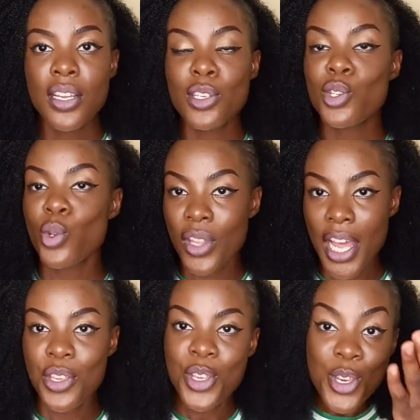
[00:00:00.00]
so
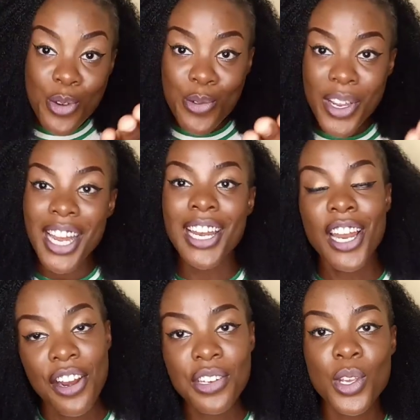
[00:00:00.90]
that you can learn.